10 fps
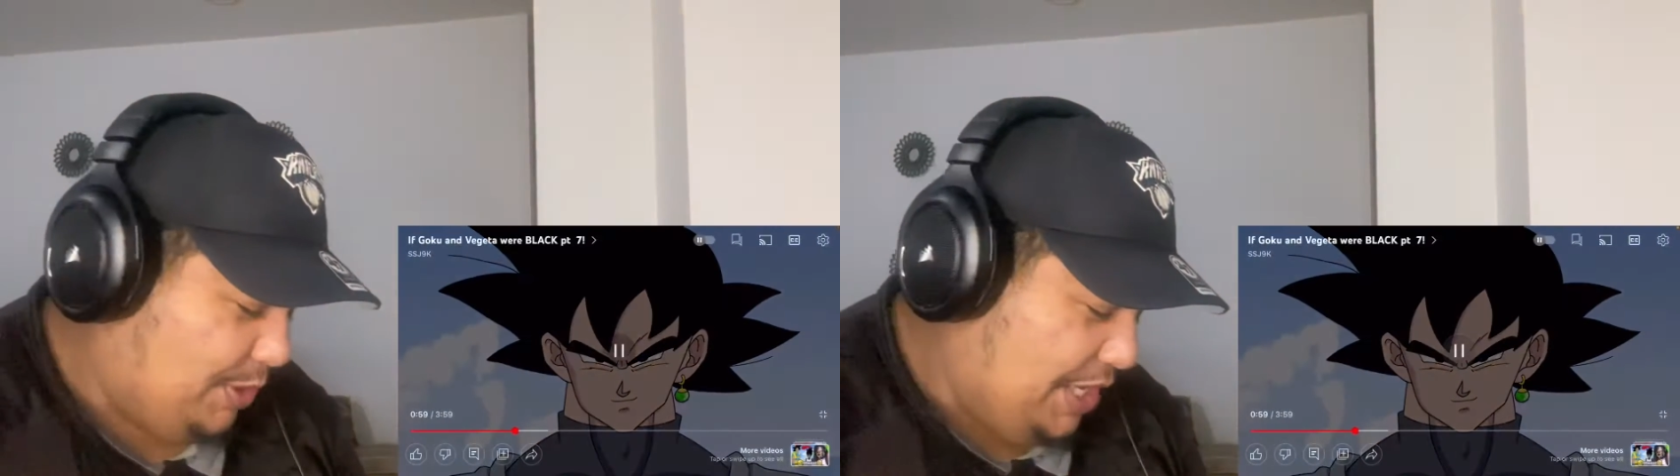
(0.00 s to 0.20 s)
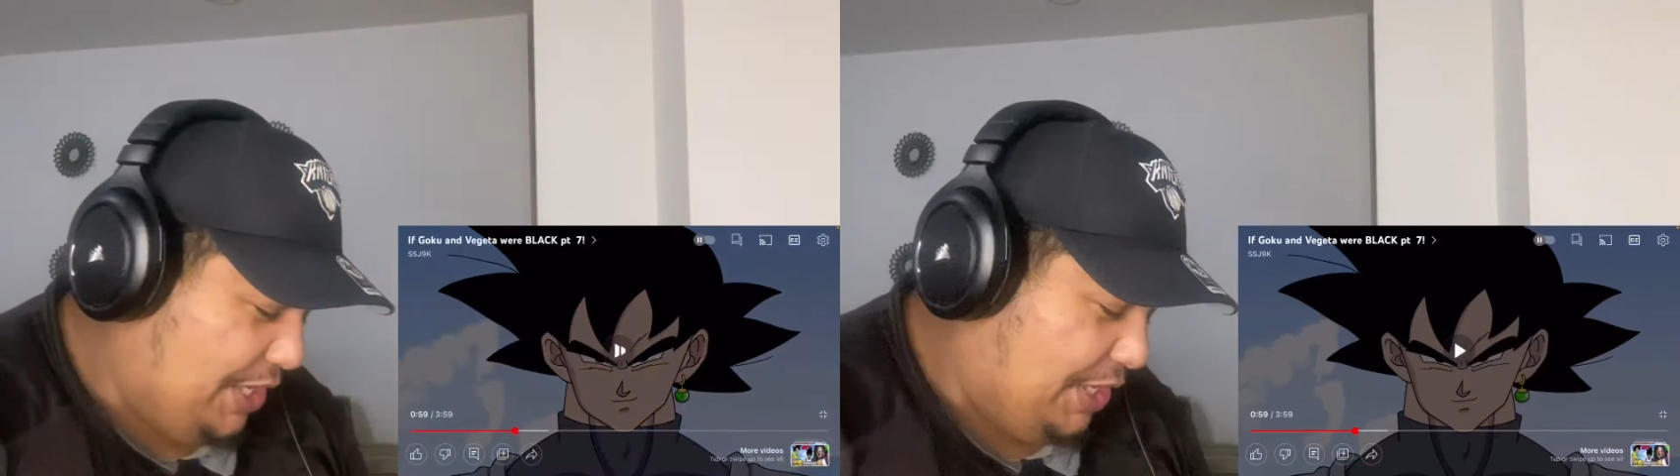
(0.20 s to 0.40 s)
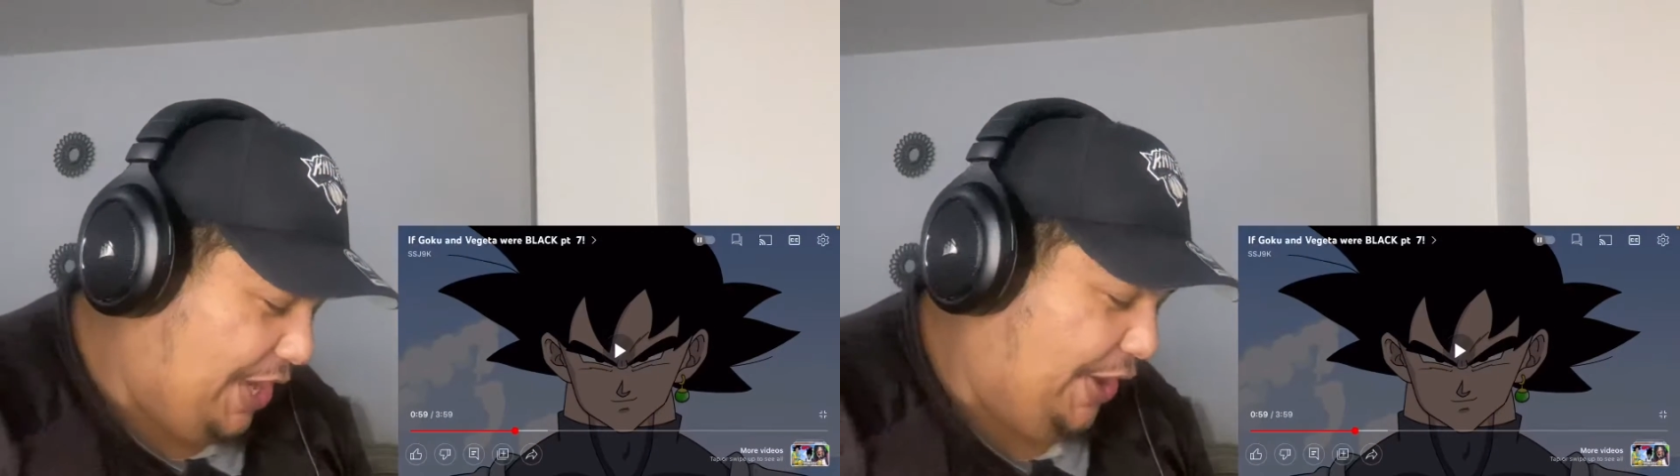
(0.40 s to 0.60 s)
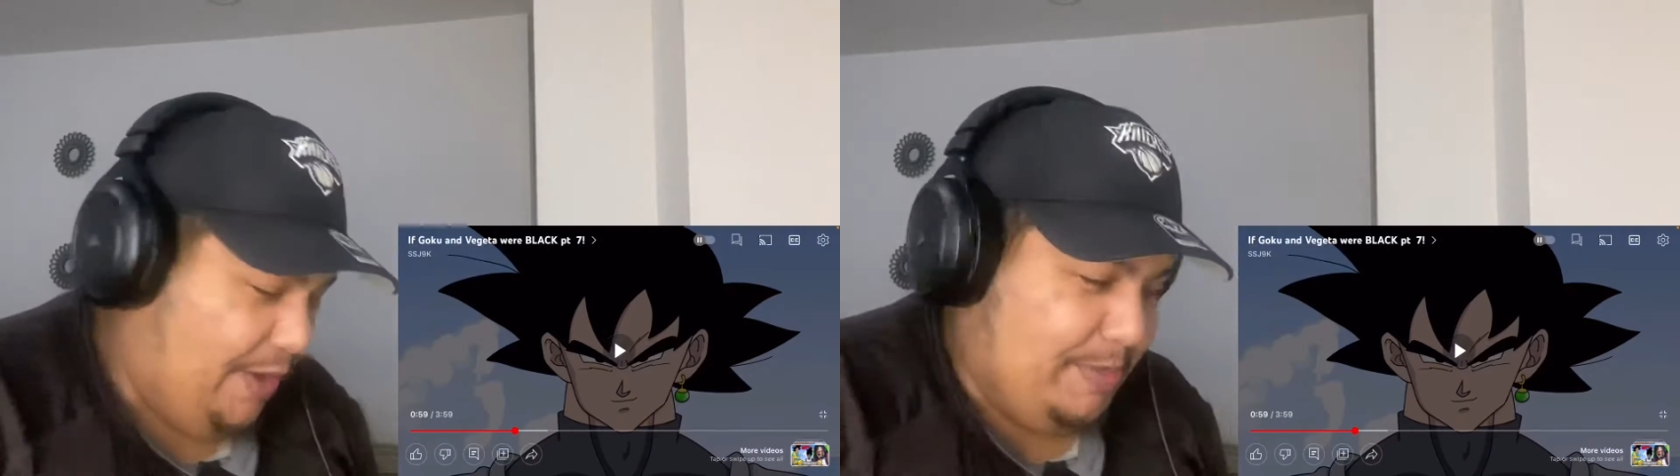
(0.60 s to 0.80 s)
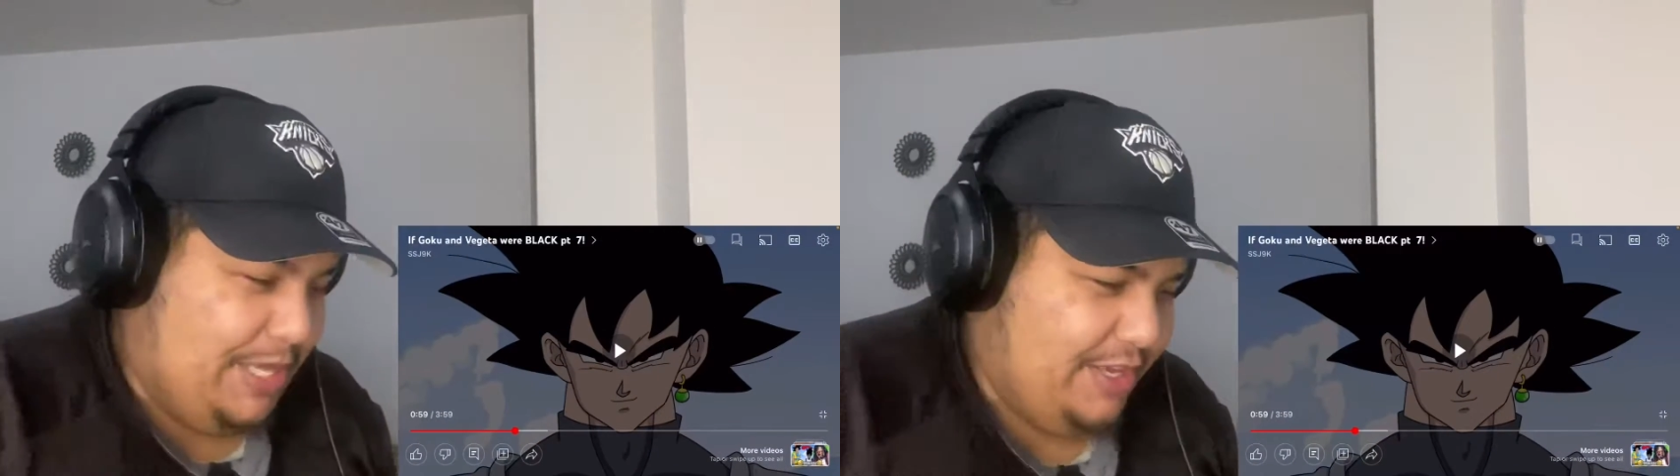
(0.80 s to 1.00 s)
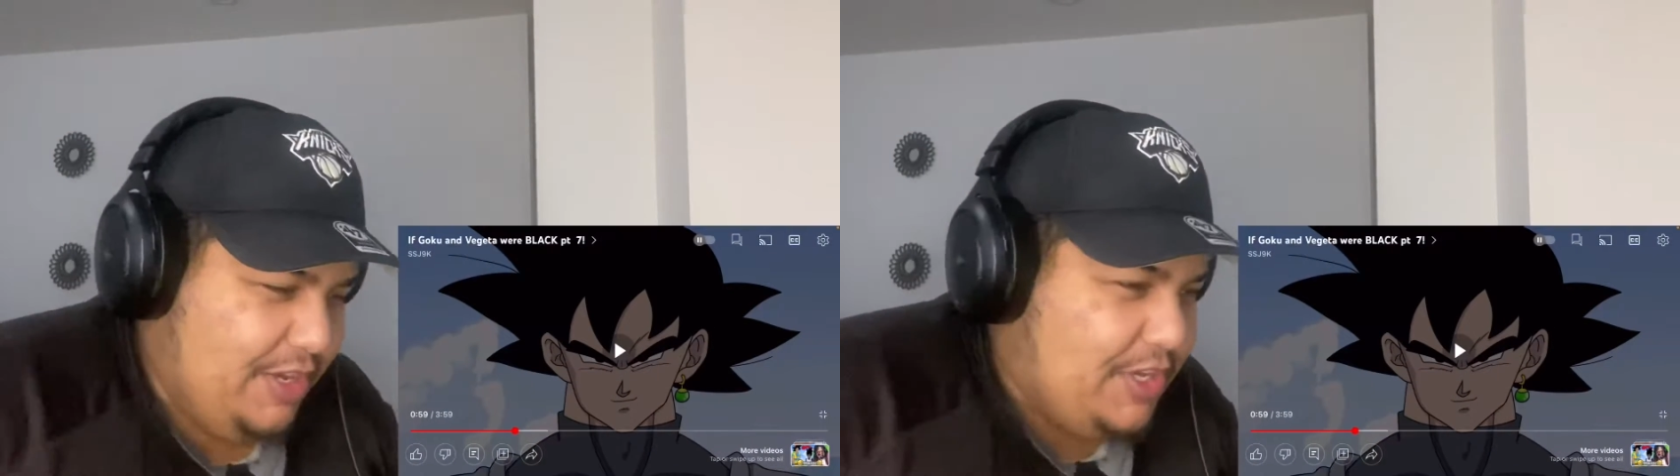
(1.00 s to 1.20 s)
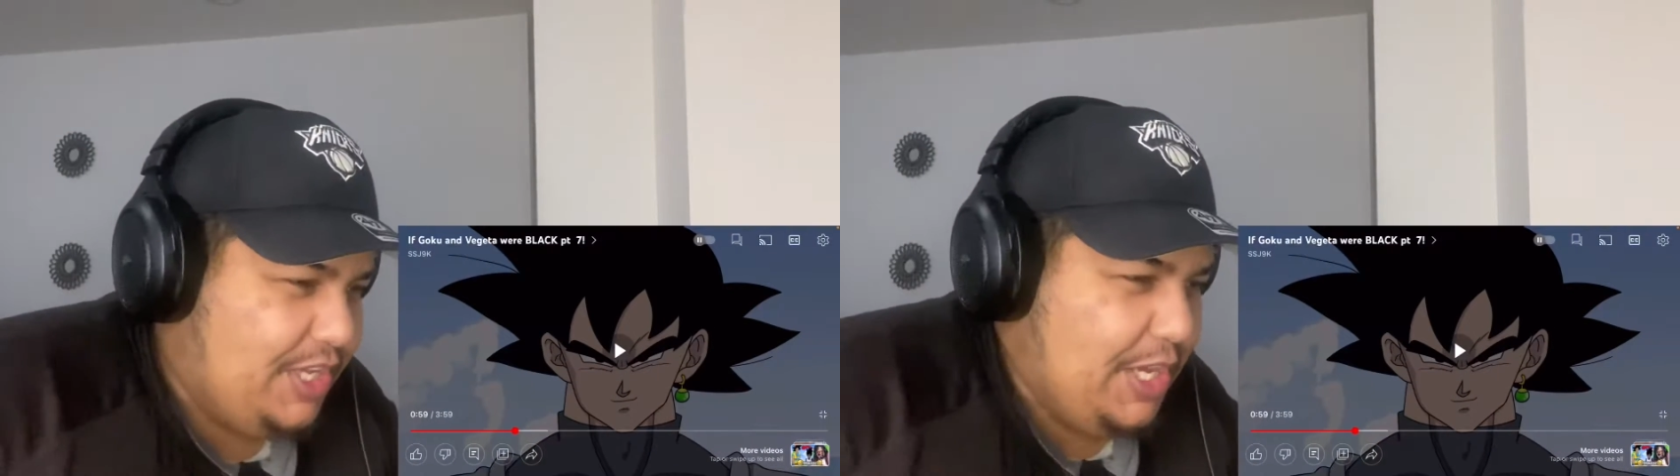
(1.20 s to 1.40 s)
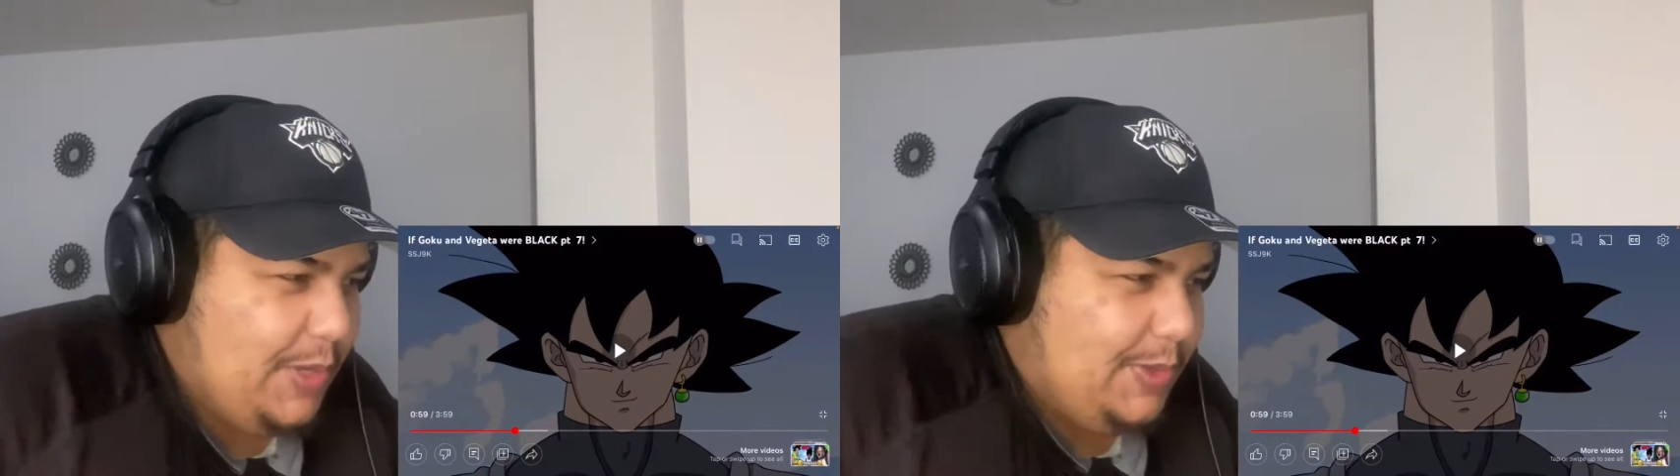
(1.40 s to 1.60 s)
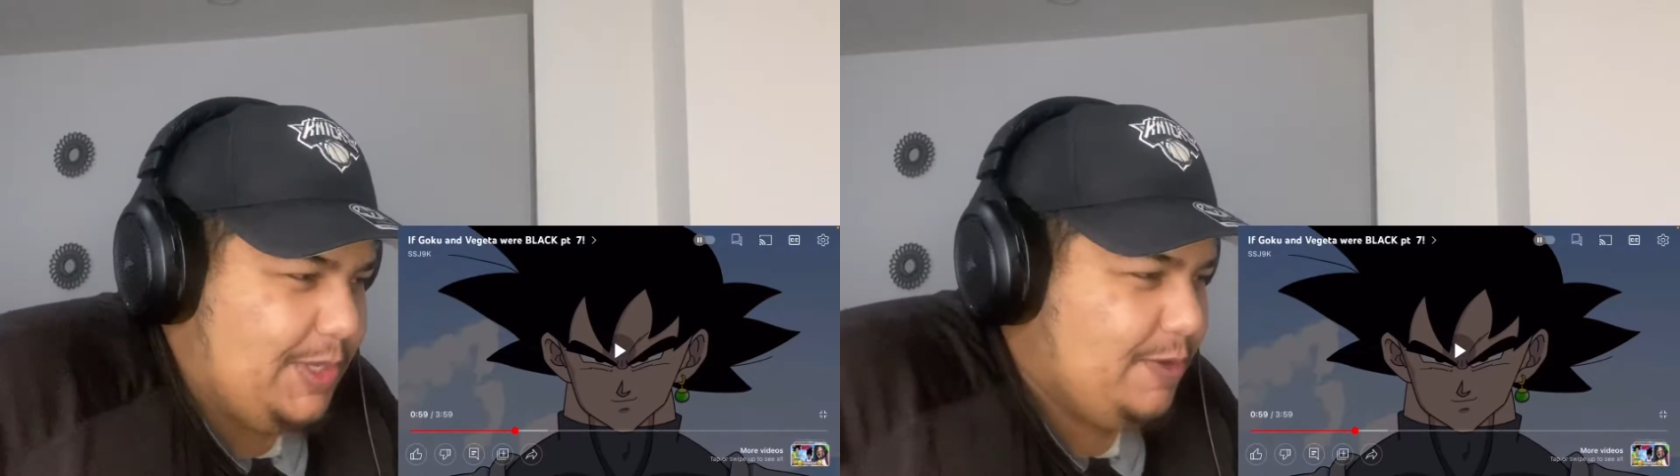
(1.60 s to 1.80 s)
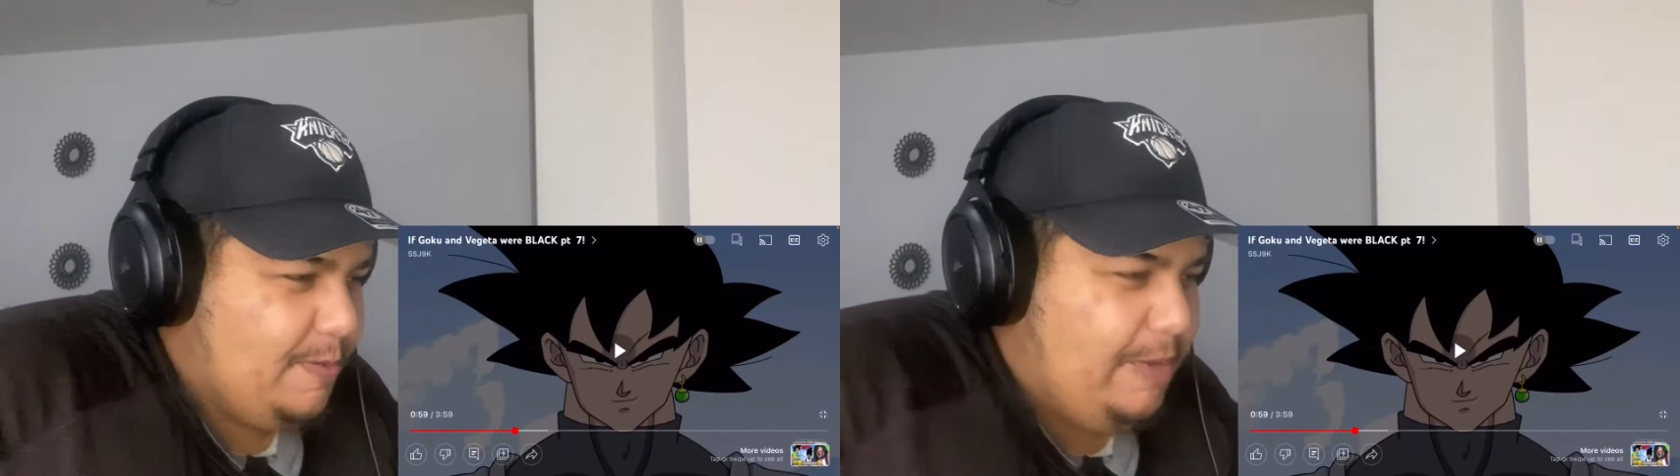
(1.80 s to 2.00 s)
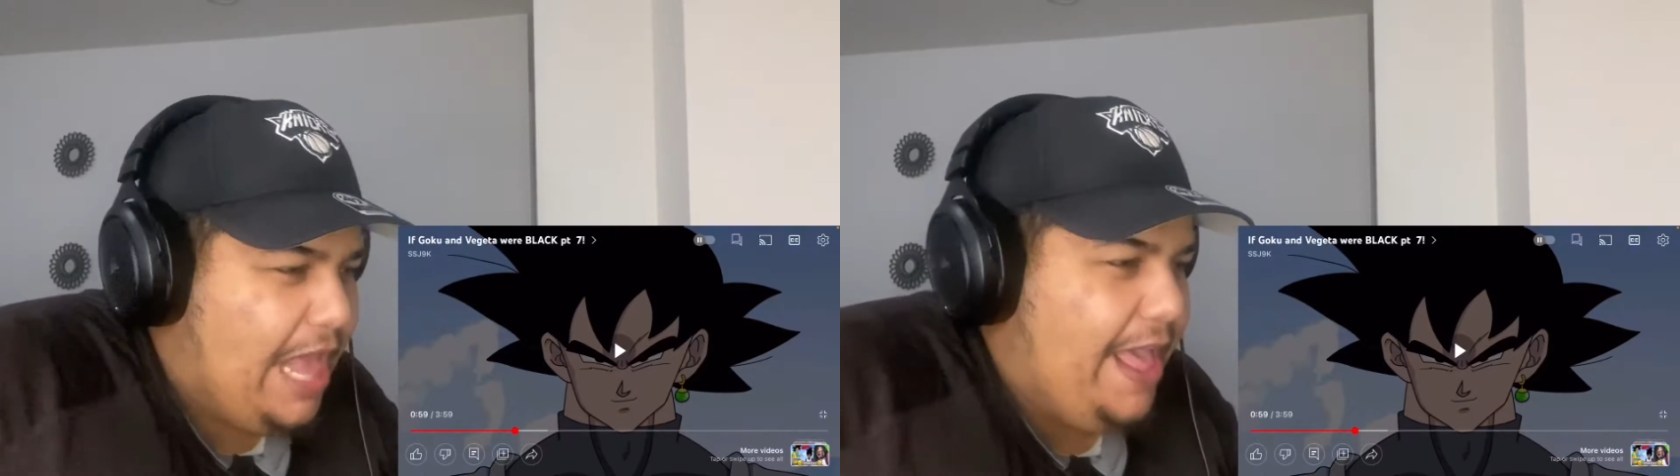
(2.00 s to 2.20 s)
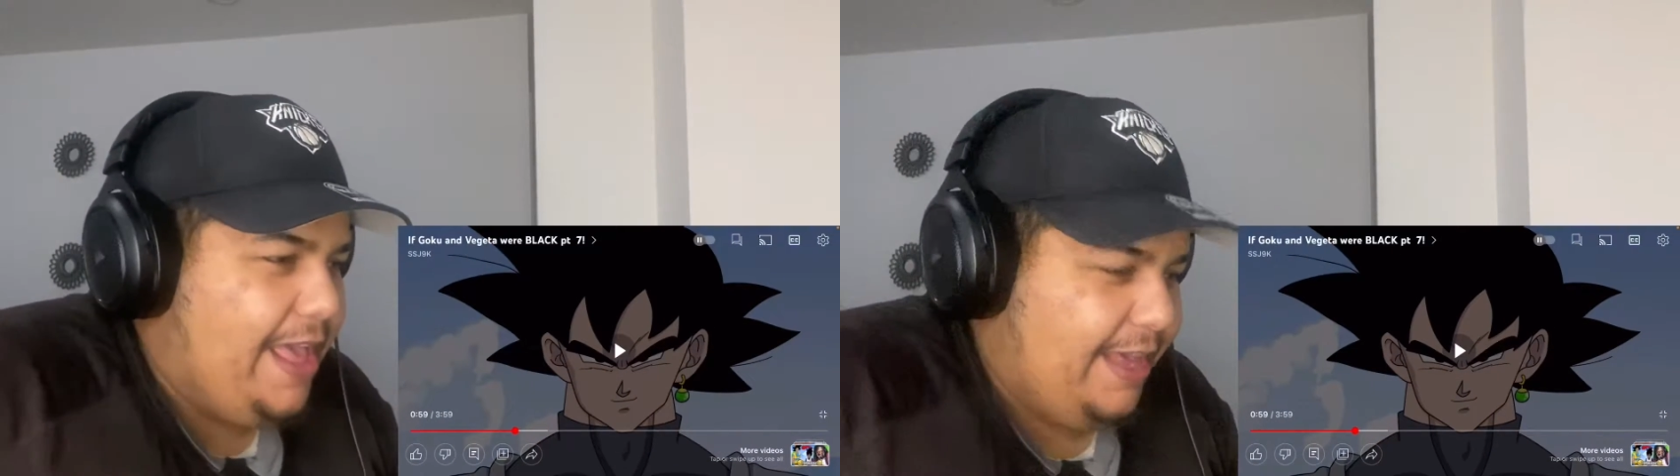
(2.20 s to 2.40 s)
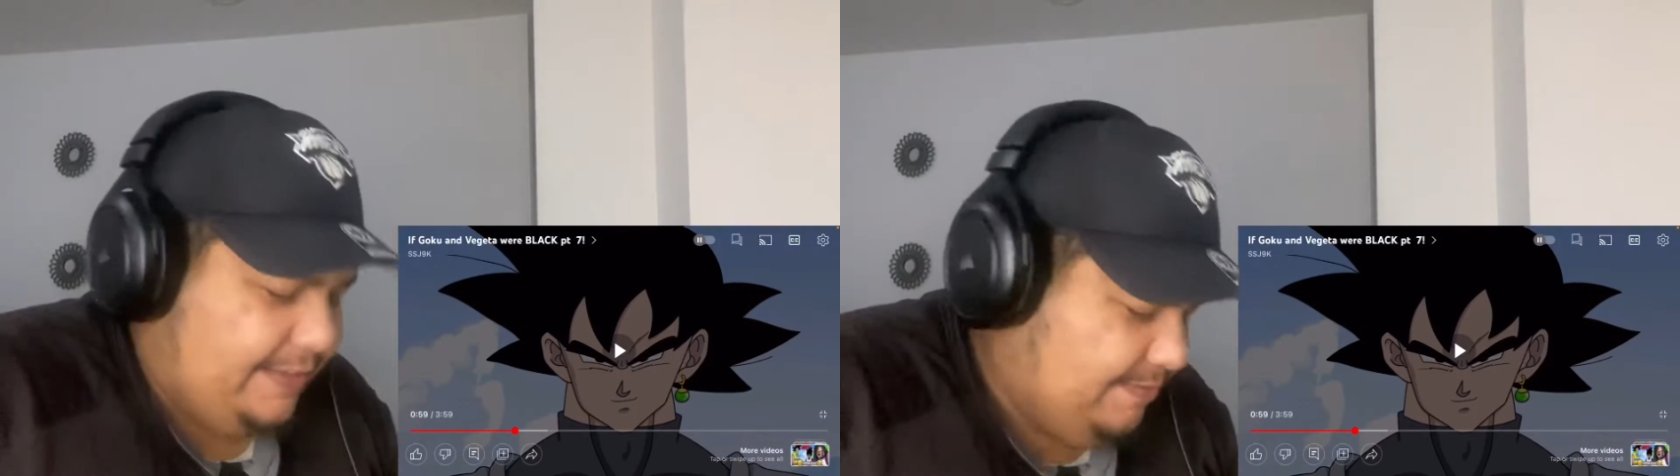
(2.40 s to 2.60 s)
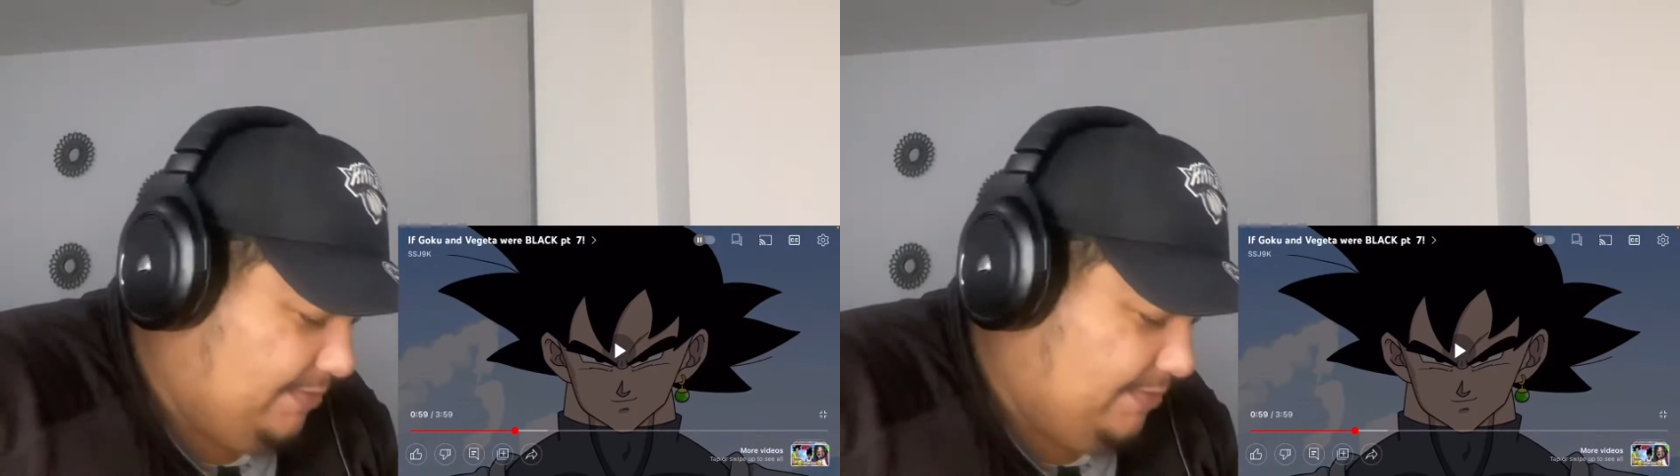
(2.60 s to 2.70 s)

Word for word: can call me Goku Black.